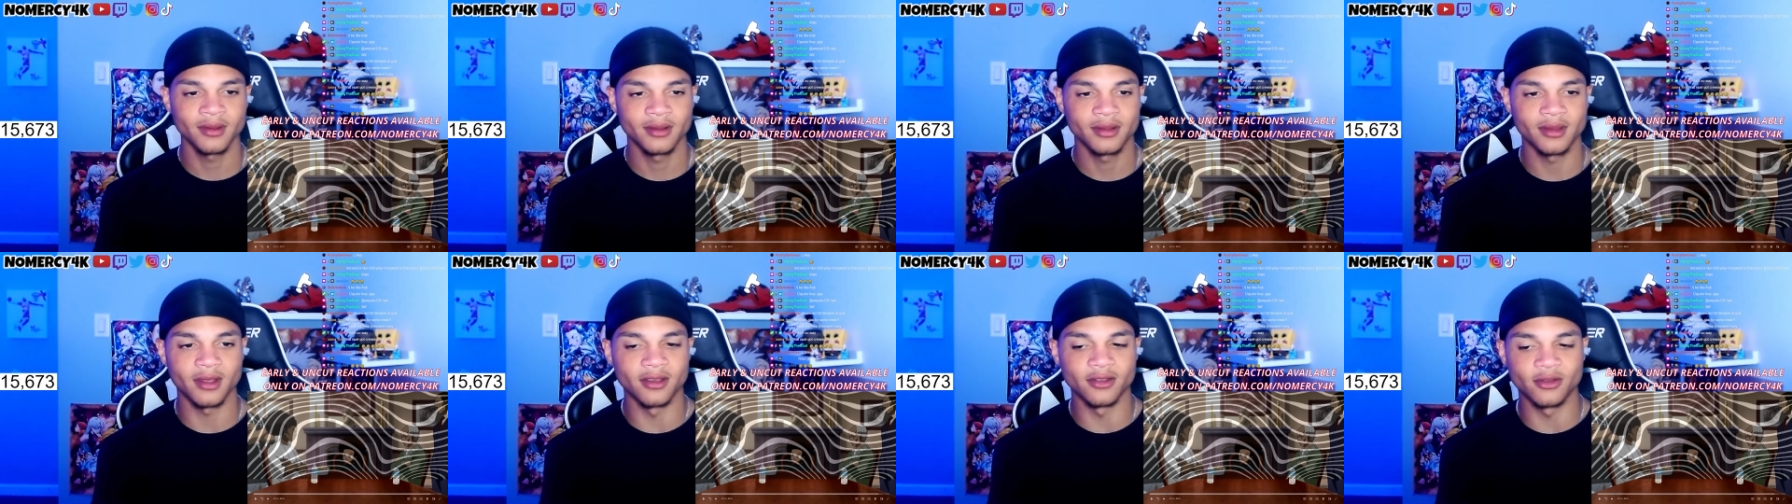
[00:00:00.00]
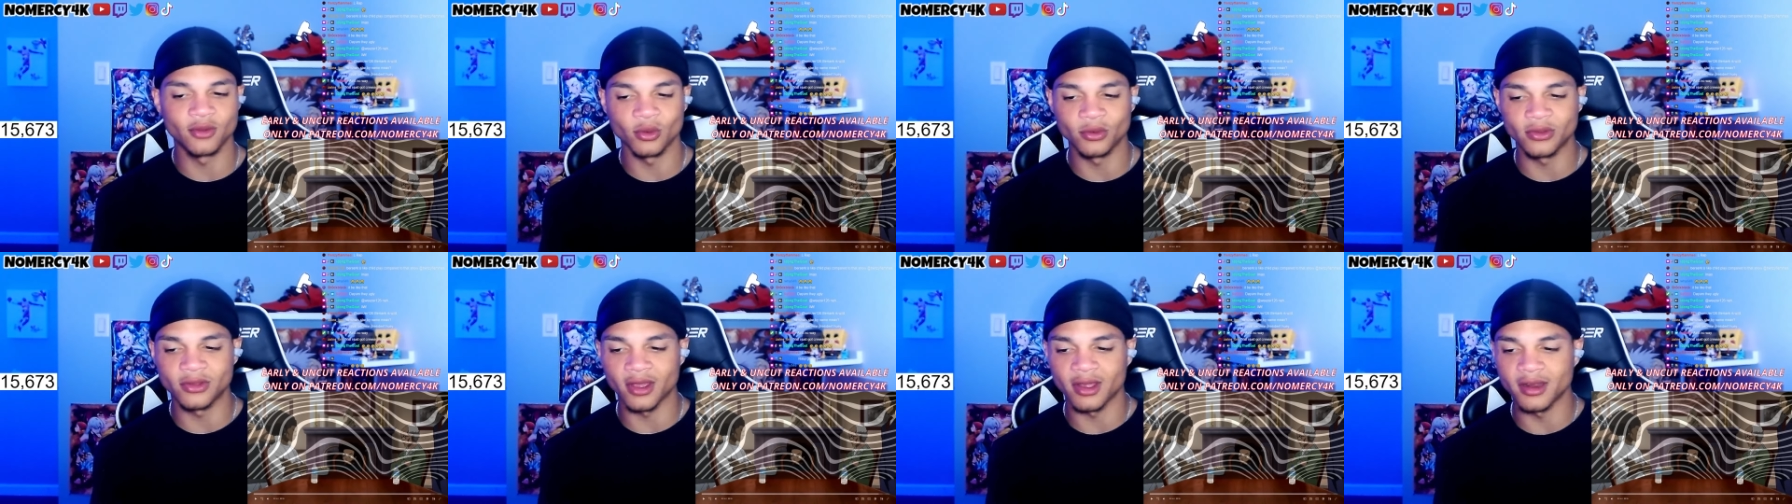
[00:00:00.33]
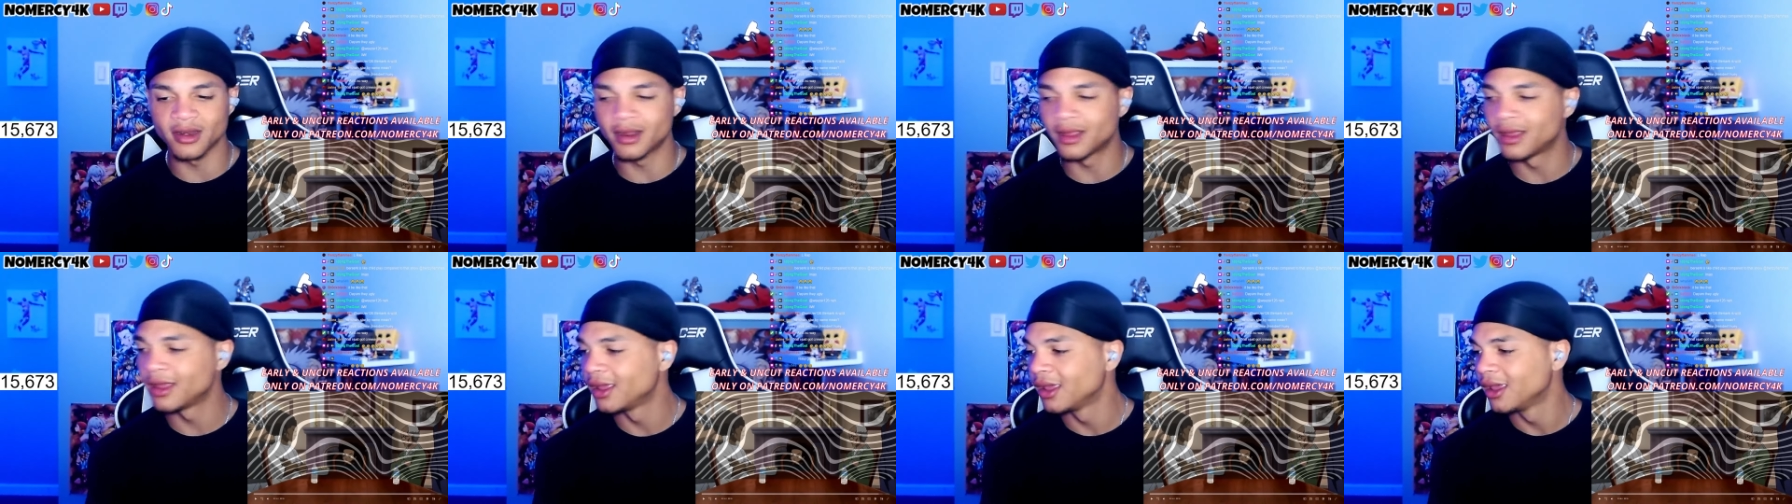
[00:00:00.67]

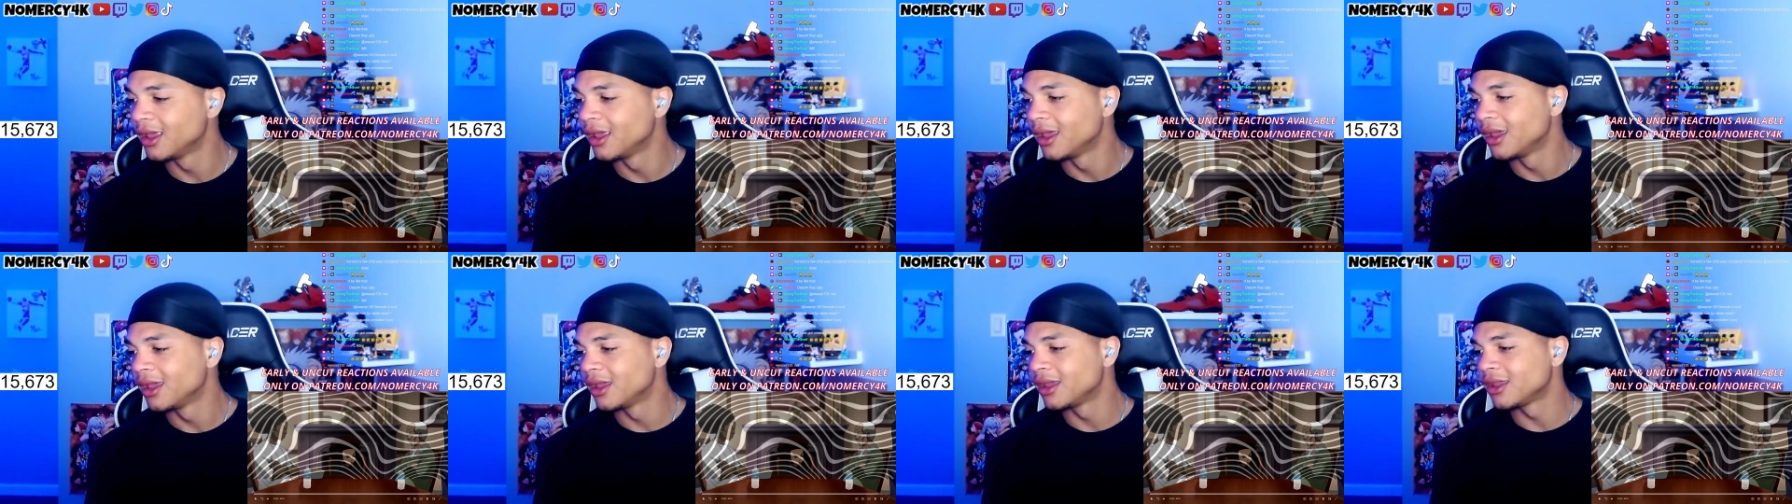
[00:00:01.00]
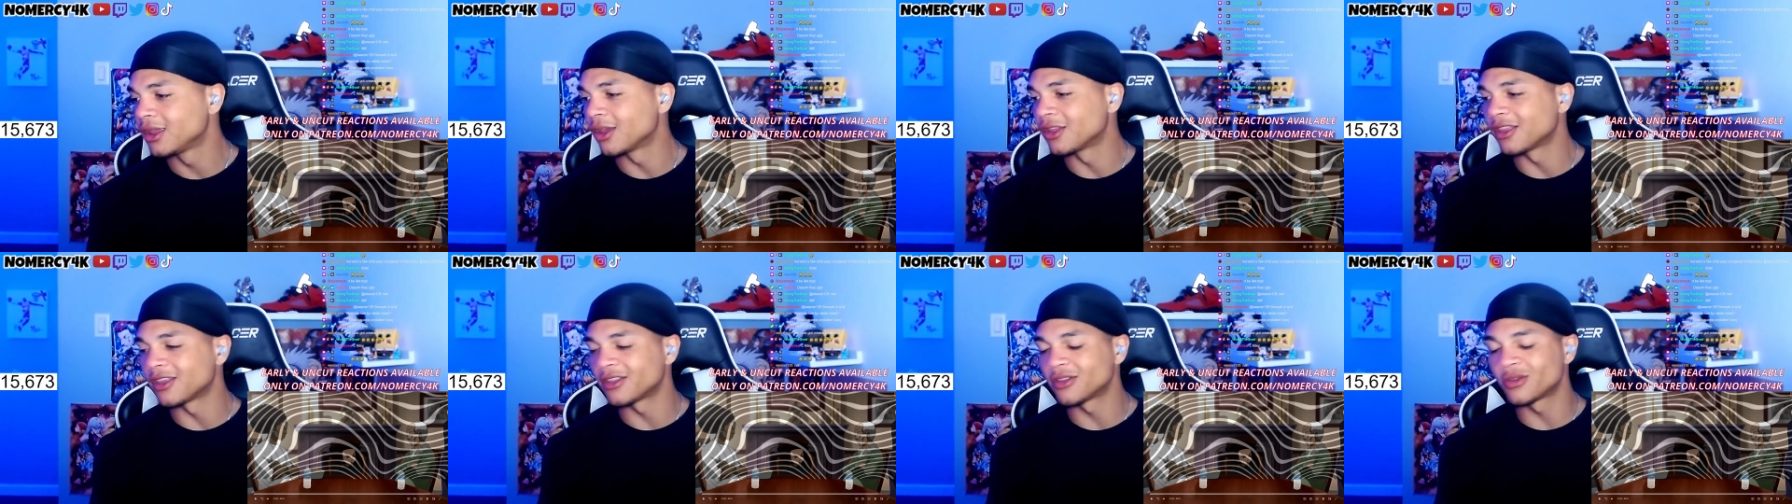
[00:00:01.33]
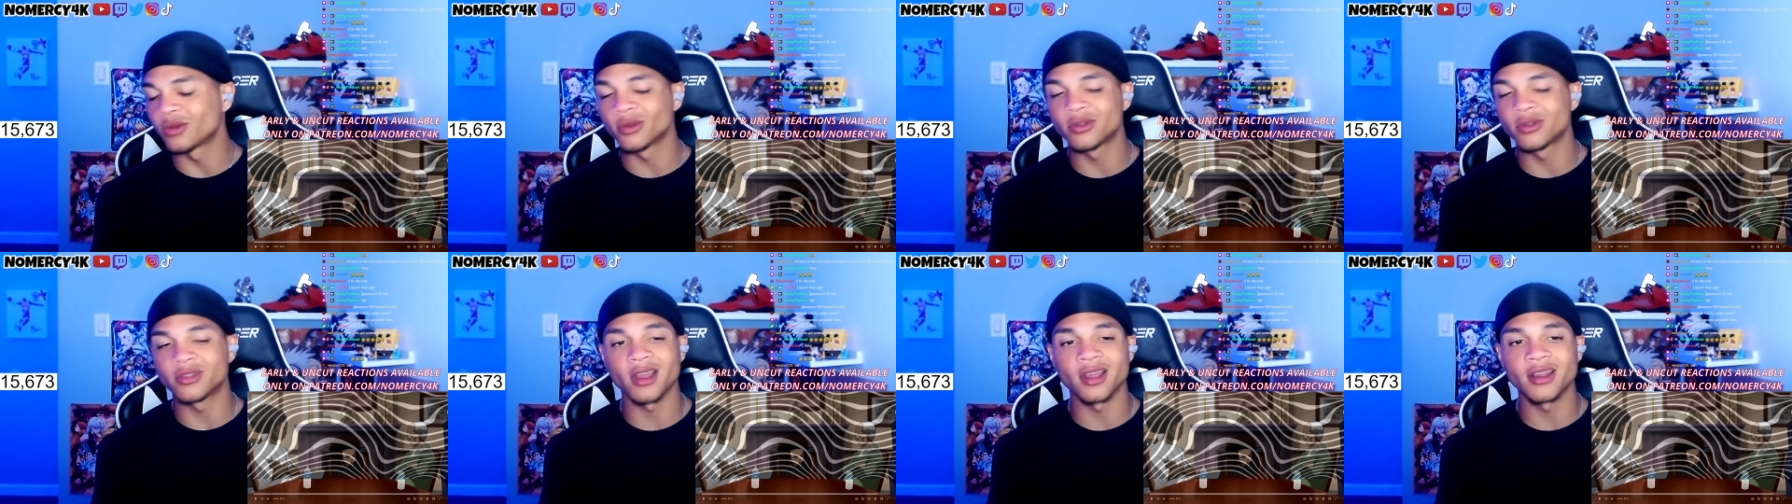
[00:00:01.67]
Yeah, they
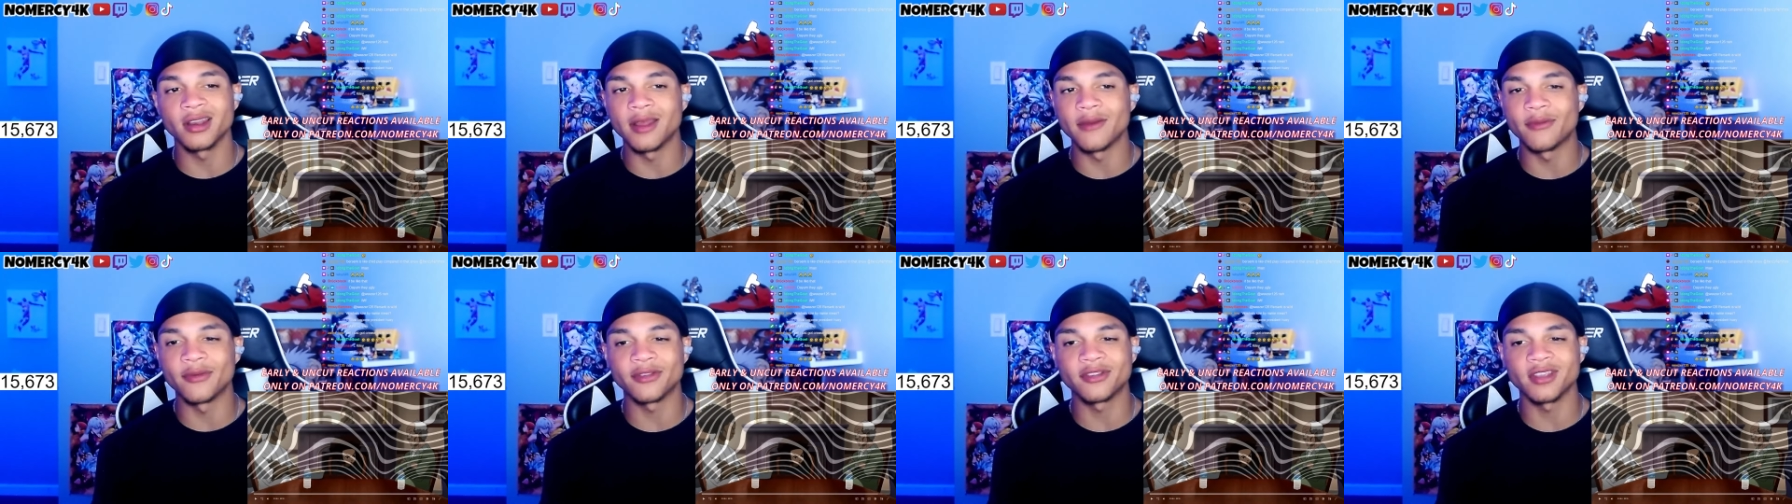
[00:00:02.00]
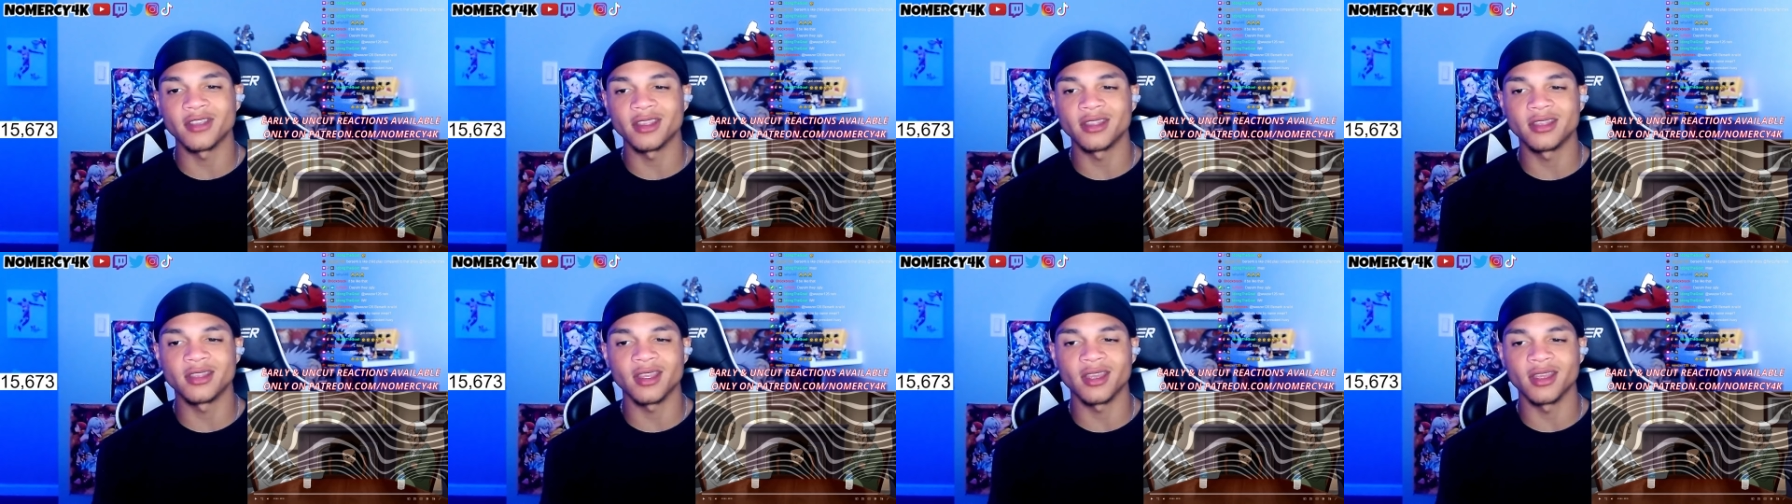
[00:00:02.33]
do Thugnificent,